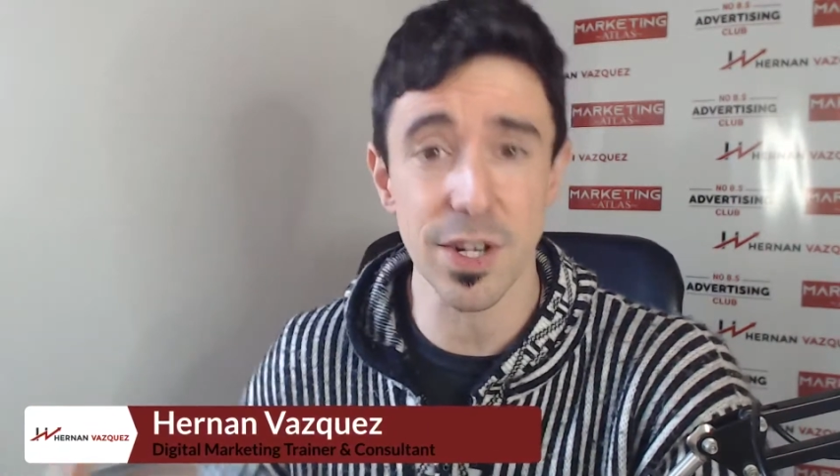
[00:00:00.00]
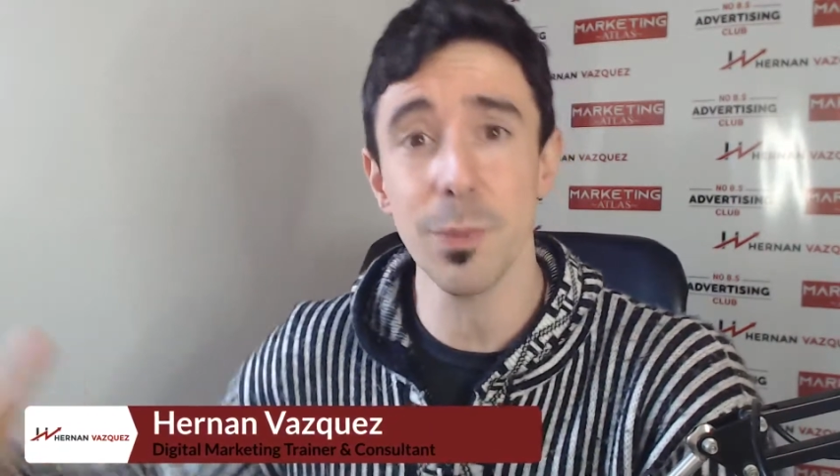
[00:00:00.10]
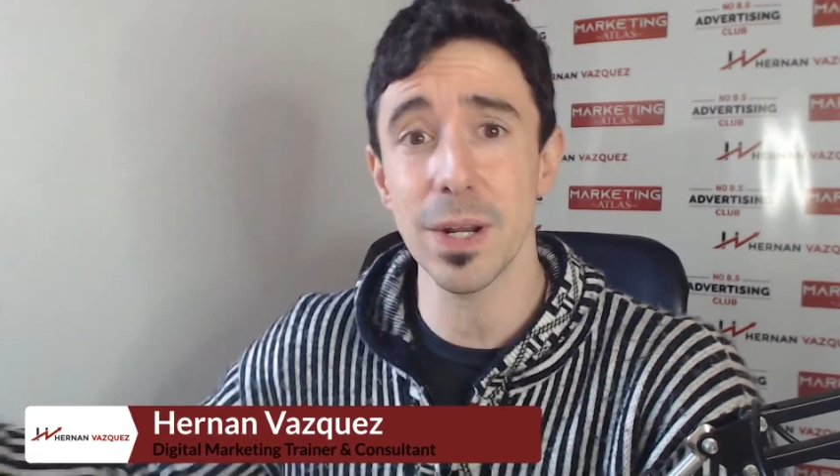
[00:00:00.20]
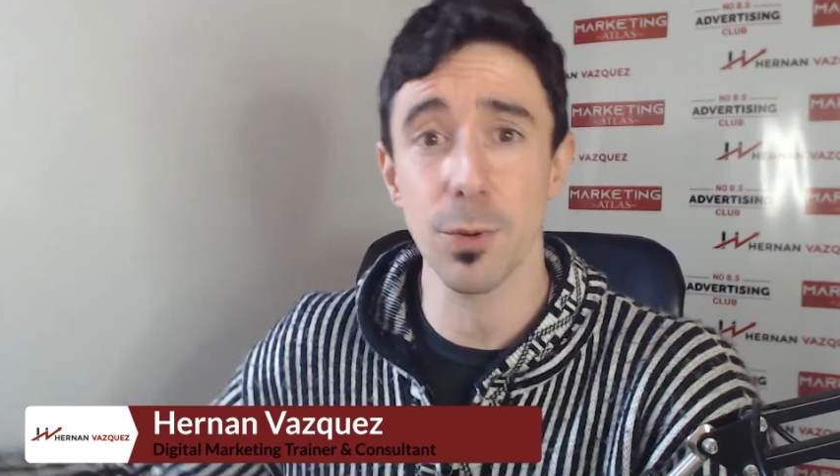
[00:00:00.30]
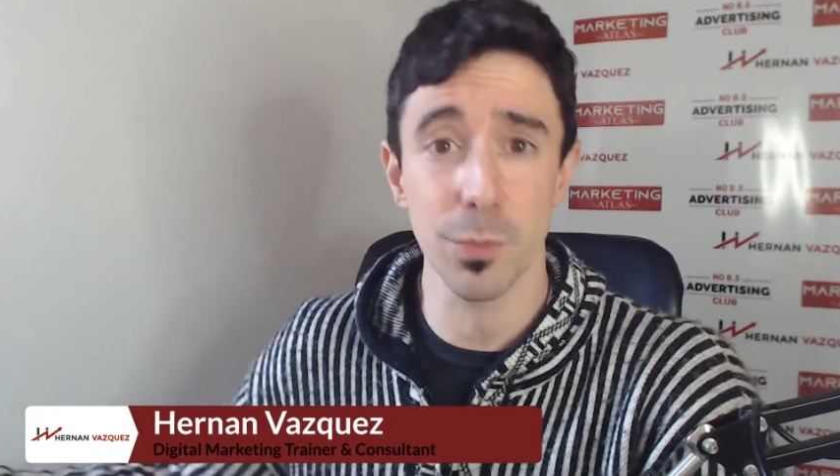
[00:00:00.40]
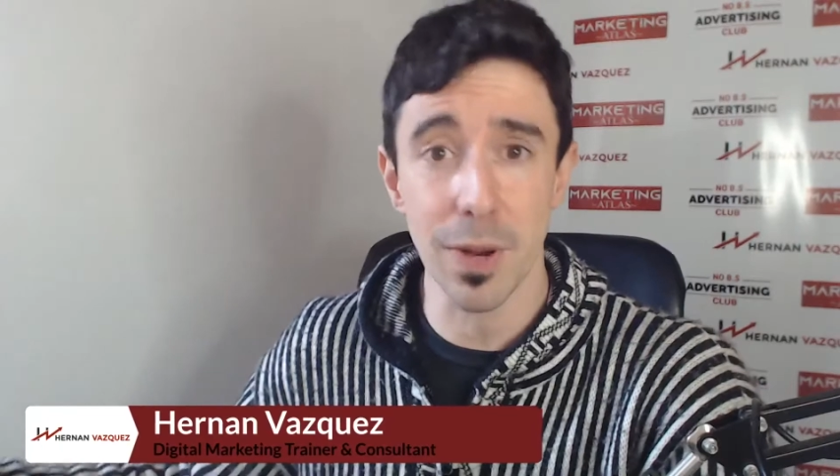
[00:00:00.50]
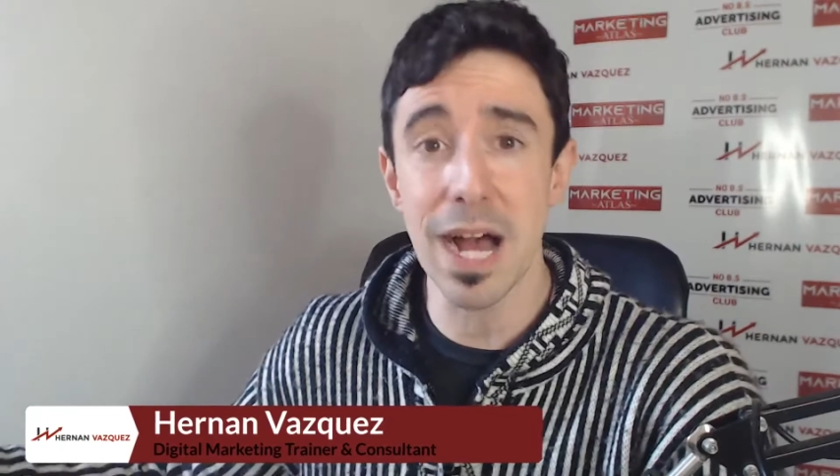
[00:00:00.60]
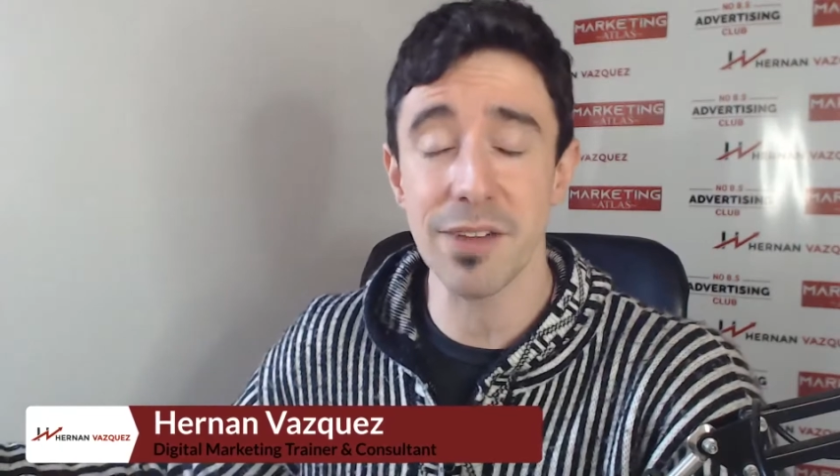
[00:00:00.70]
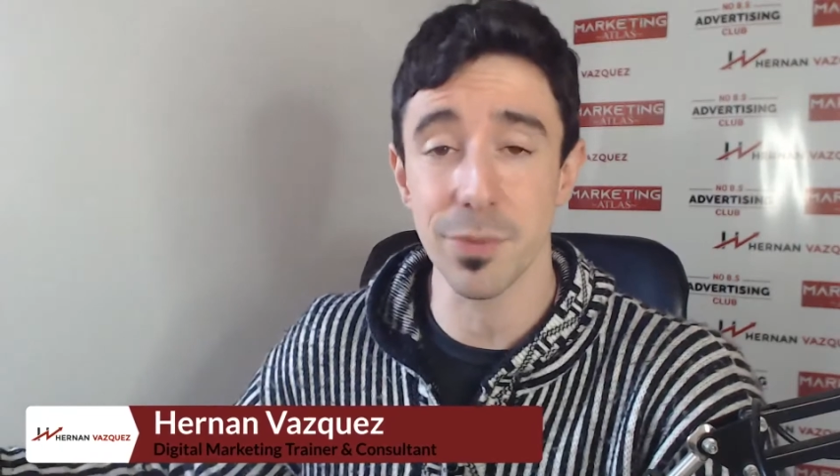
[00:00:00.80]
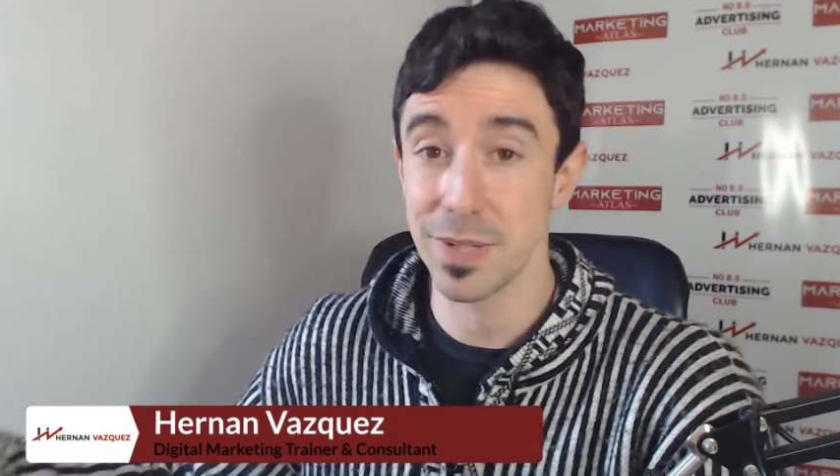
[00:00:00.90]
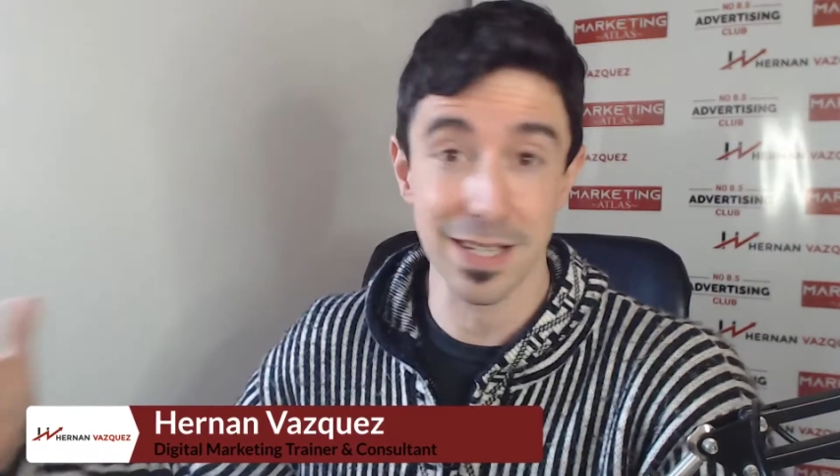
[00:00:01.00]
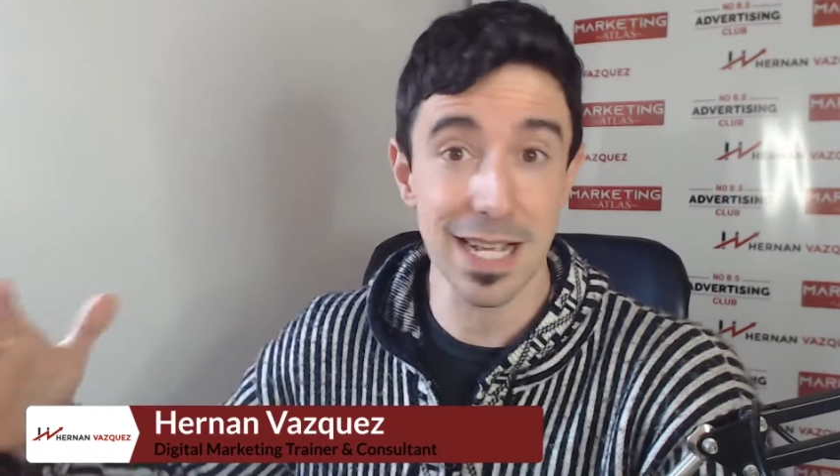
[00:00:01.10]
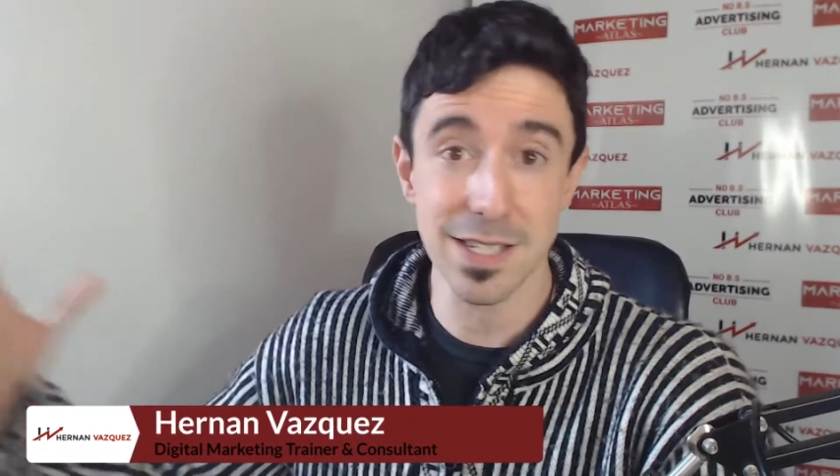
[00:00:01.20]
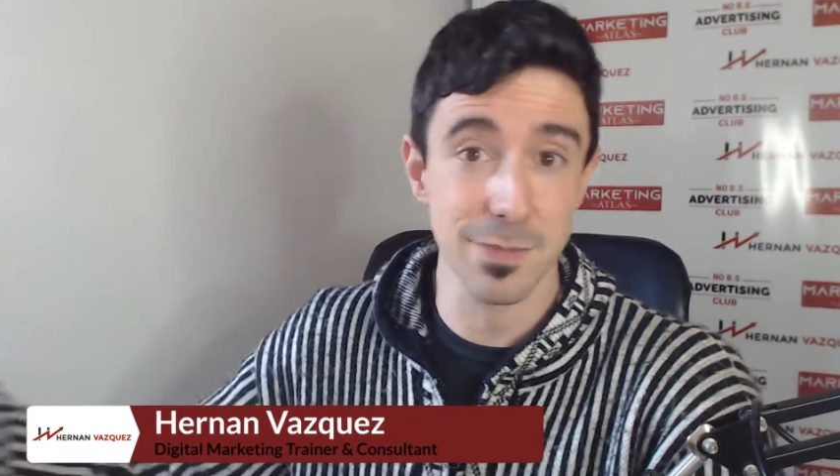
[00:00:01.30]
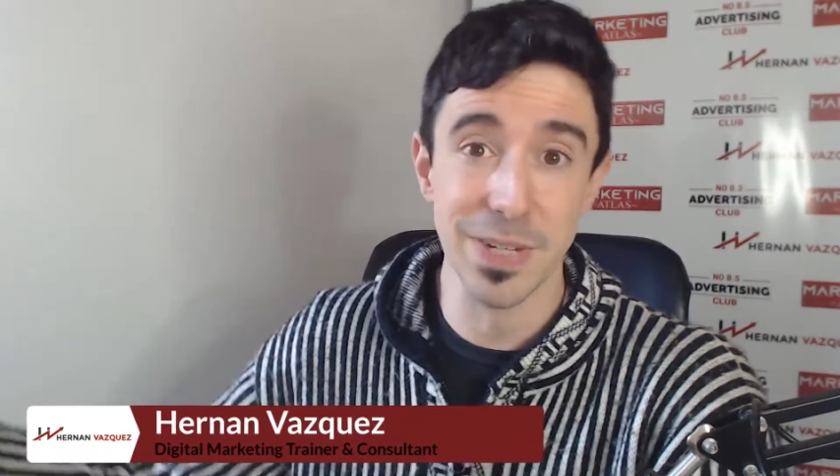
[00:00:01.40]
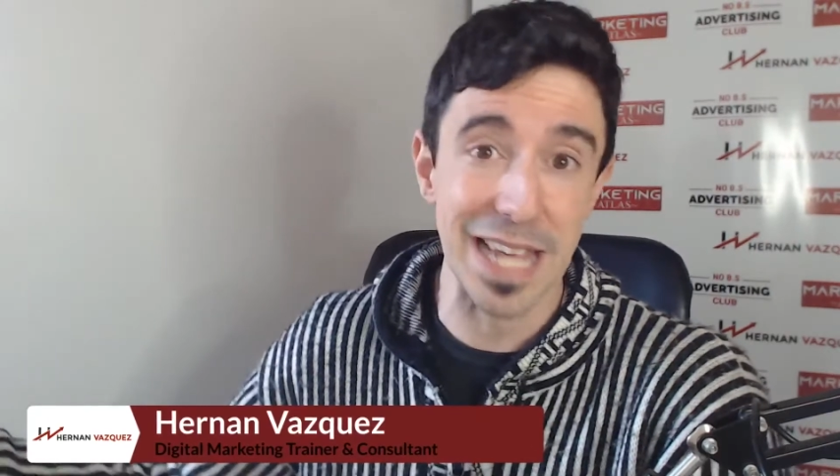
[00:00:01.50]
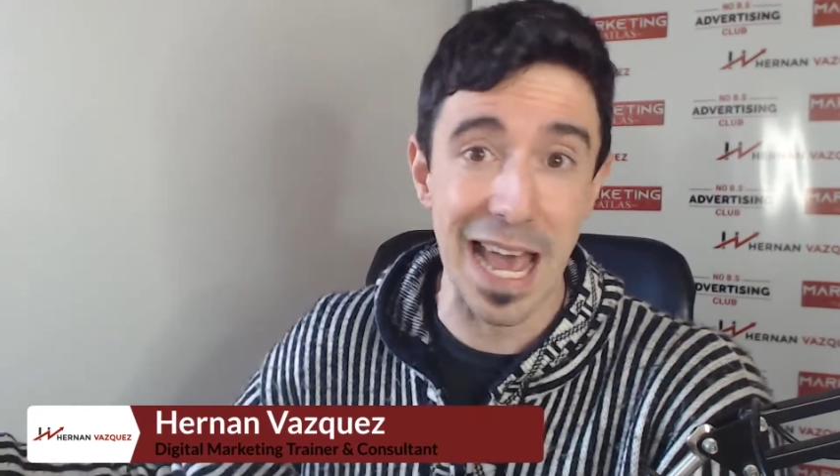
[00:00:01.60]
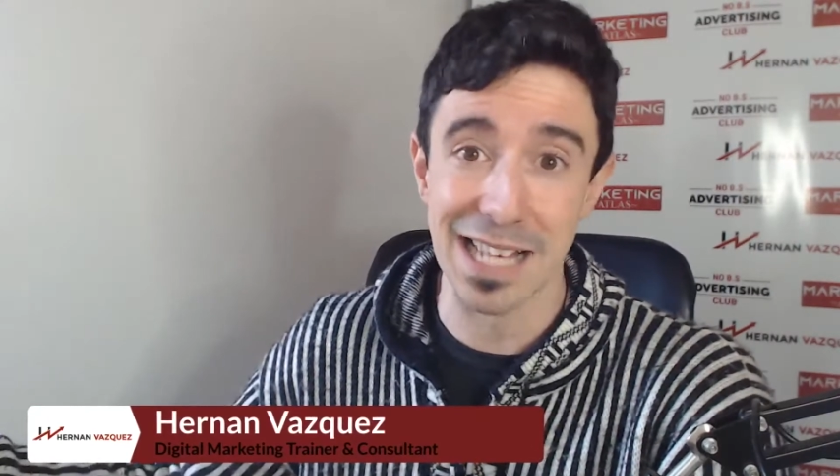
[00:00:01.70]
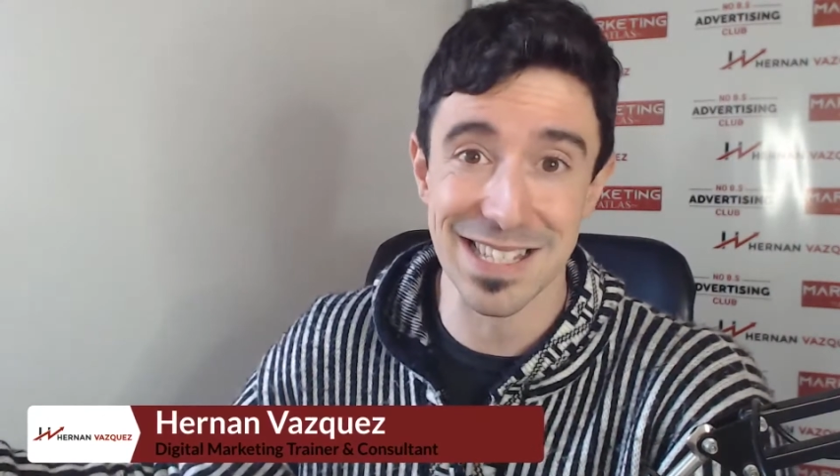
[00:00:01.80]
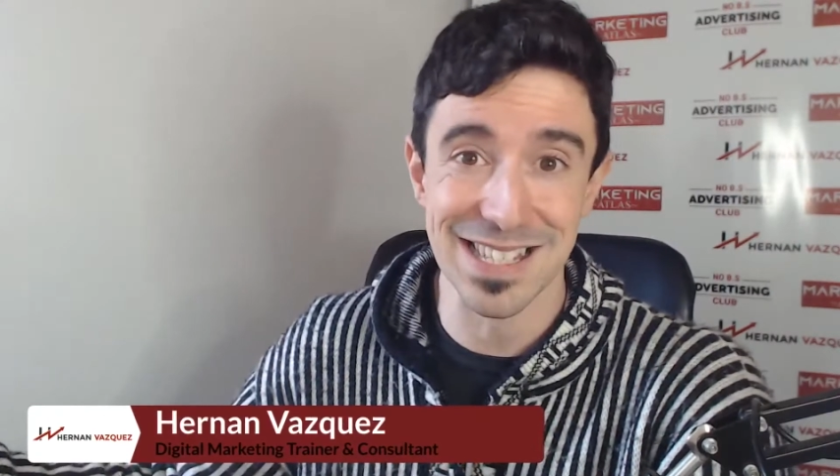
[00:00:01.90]
nobody will buy from me. And that's
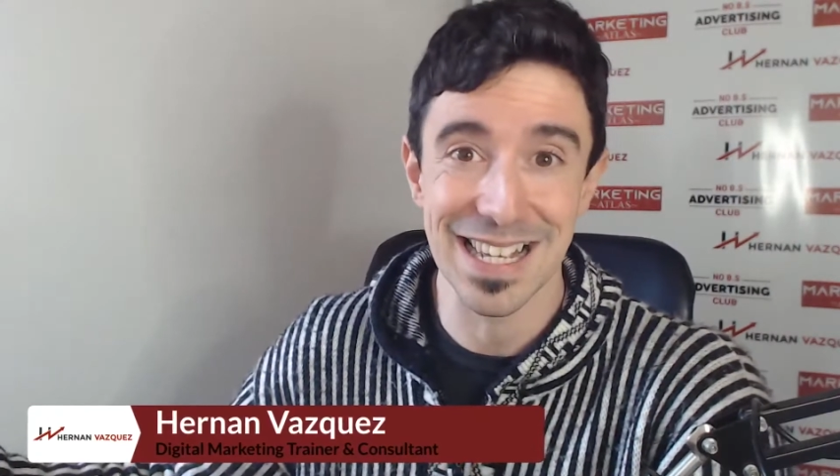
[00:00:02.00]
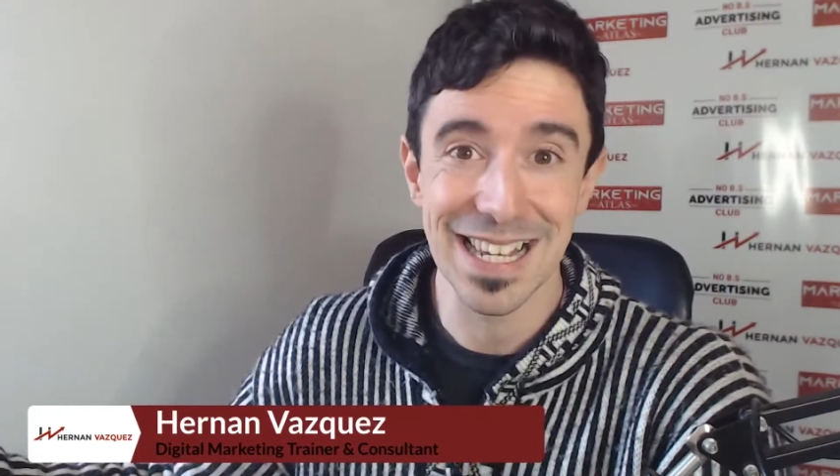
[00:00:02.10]
BS.